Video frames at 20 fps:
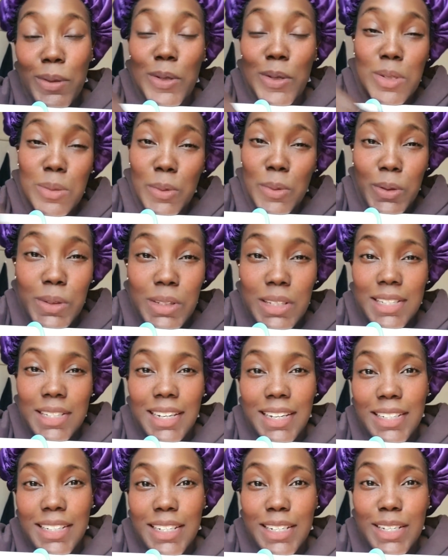Go support these
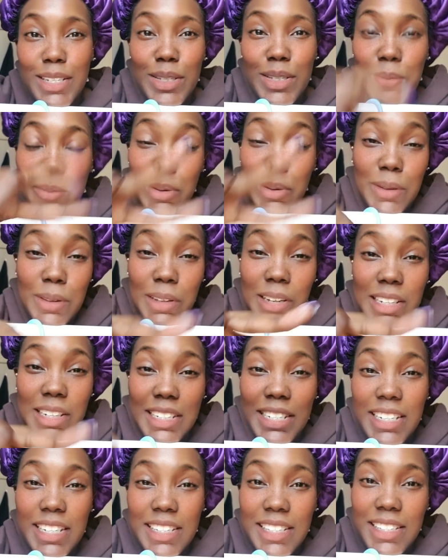artists, both
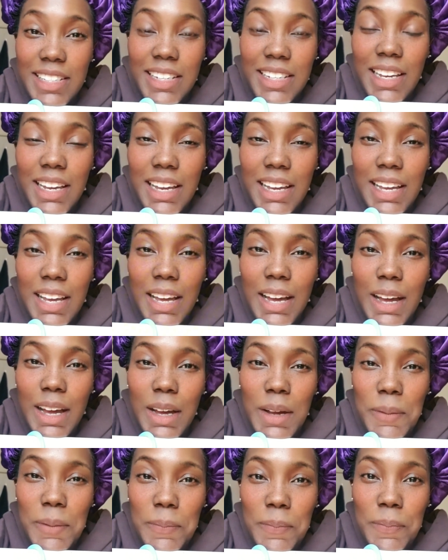artists,
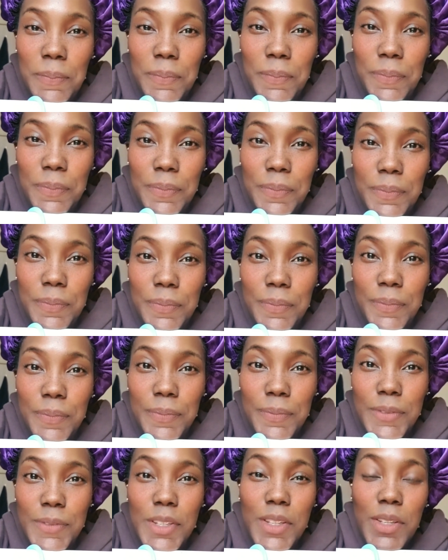so
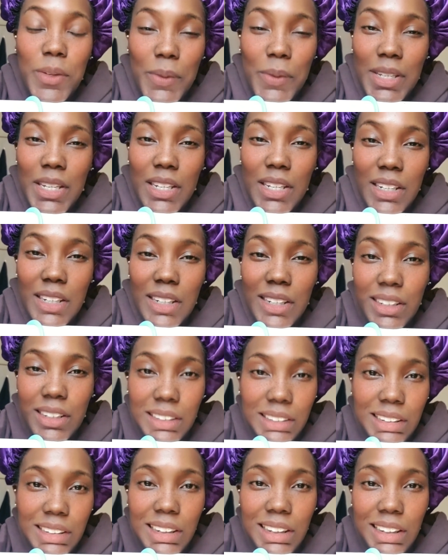that we can...
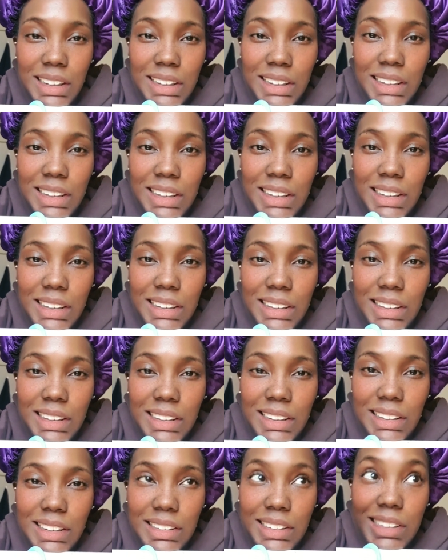
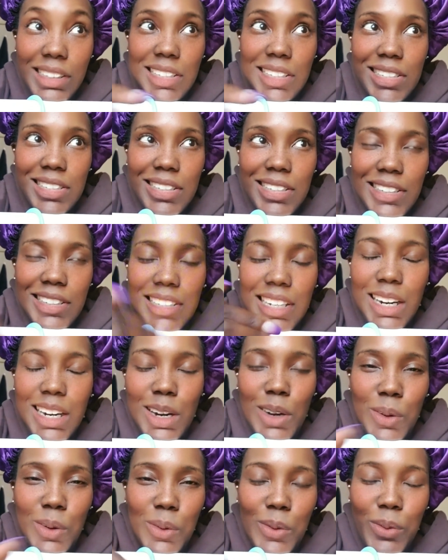This
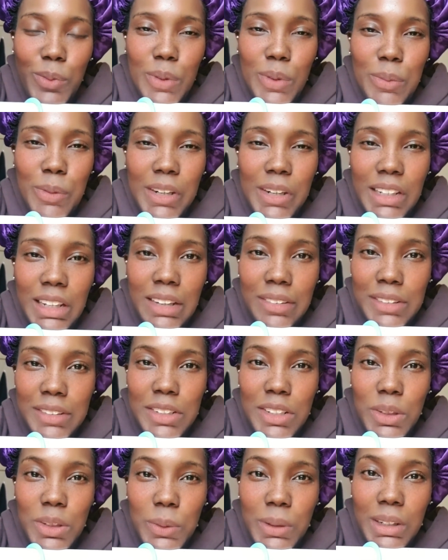how we bring love
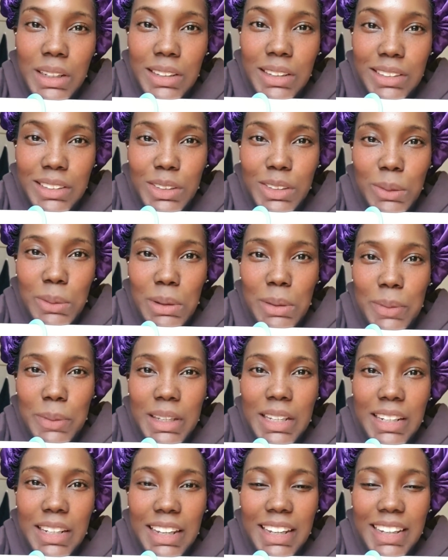into the world, not by
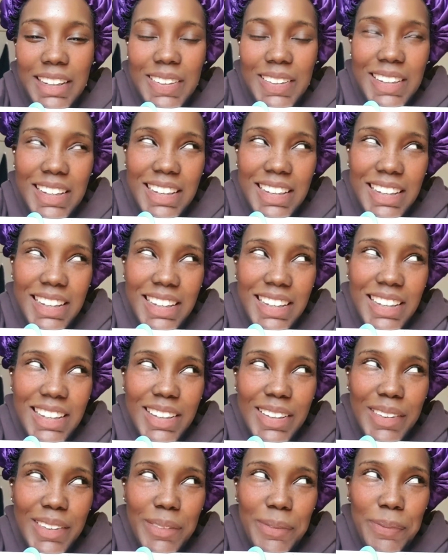being like,
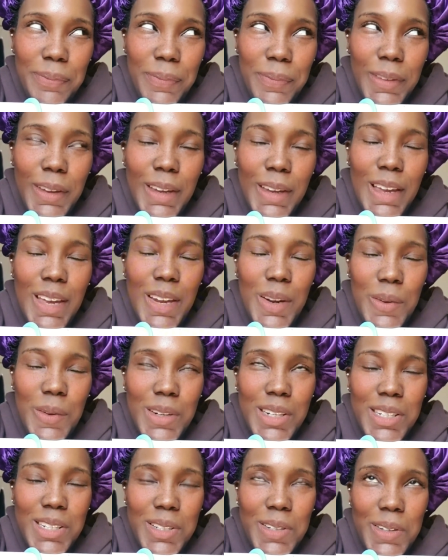I don't
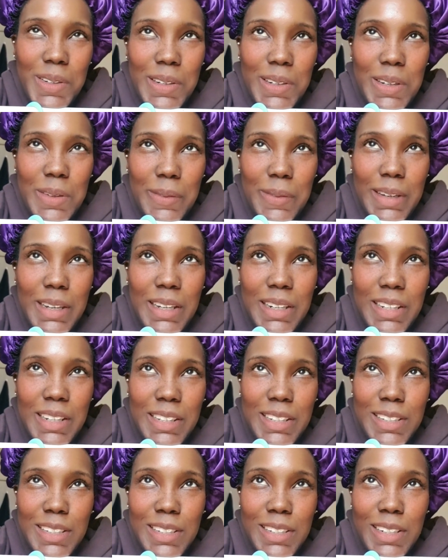want to talk about it.
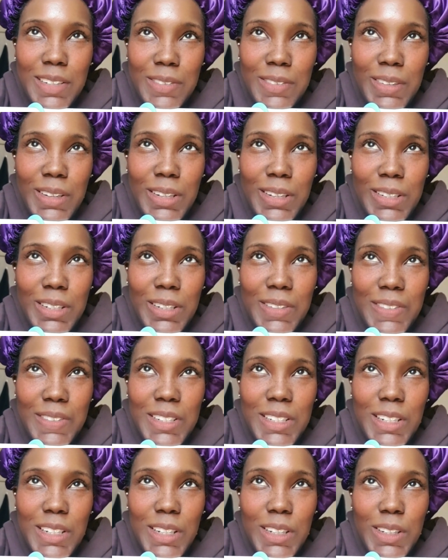There's enough
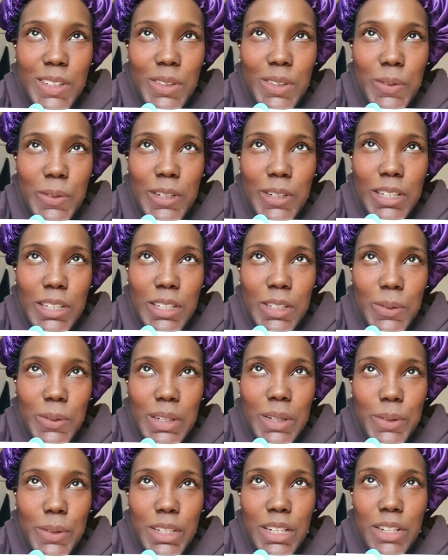negativity in the world.
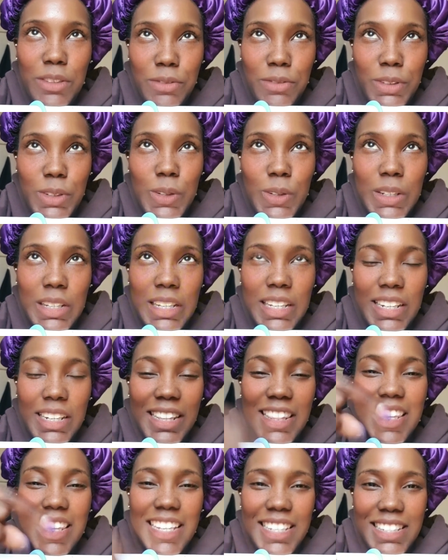Why would I fuel it?
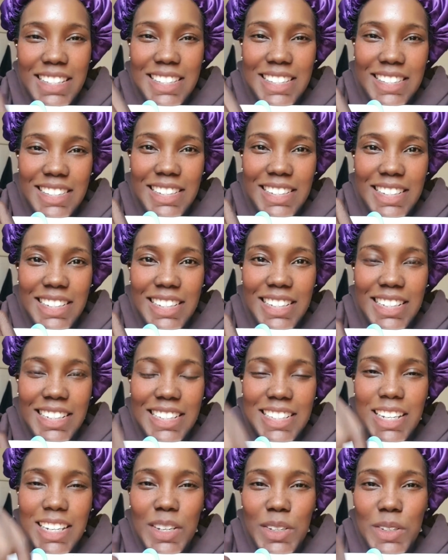This
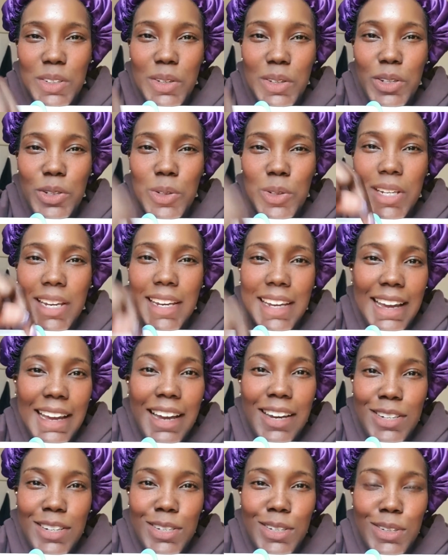is how you do it. You take
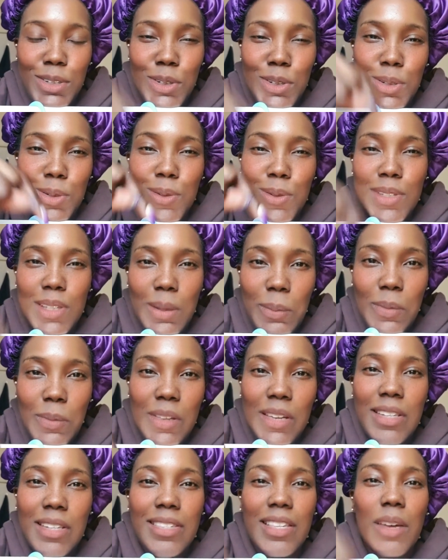action, you do
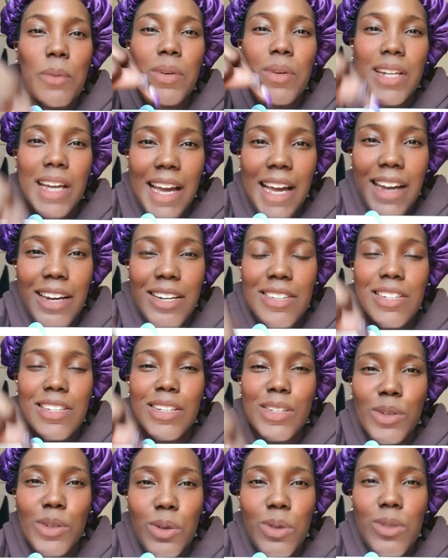something that would
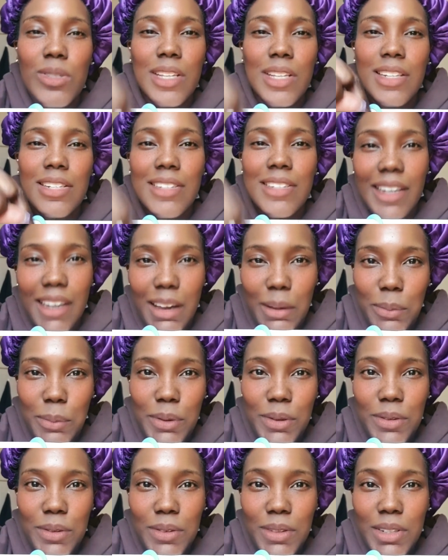actually cause that to
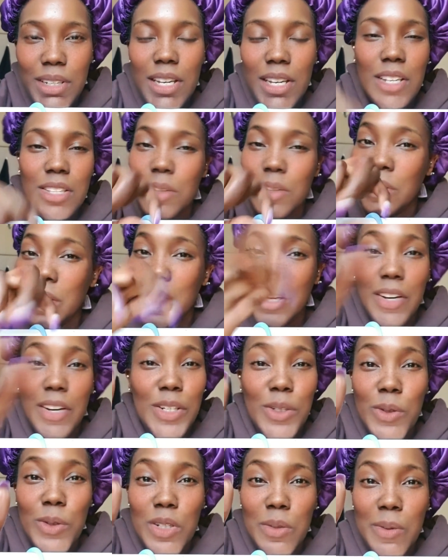happen. So here
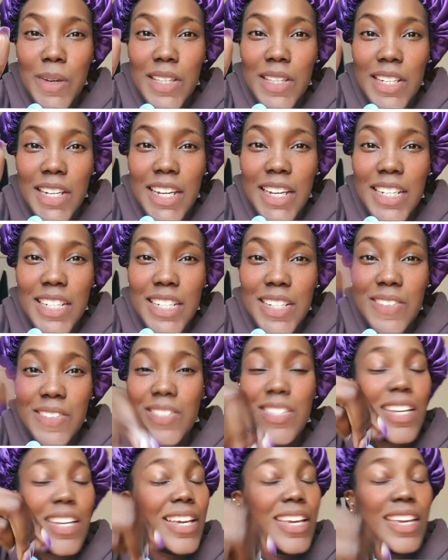I talked about the
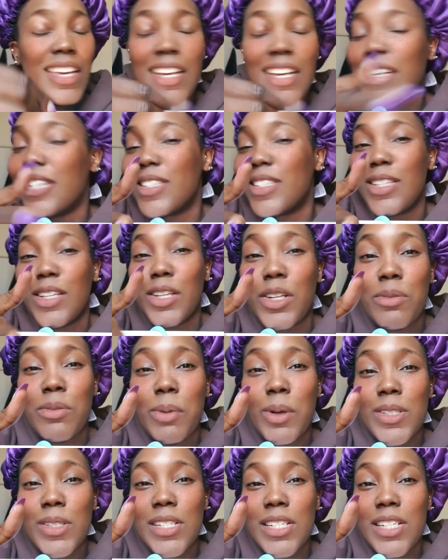negatives. Here's a little
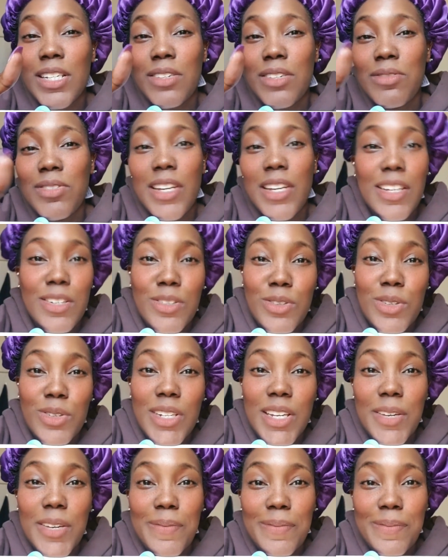positive to end your
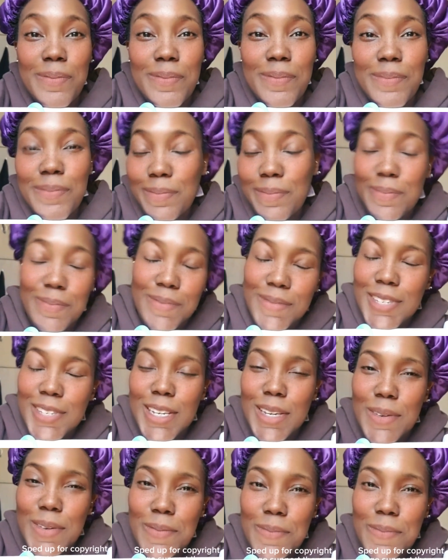day. See you.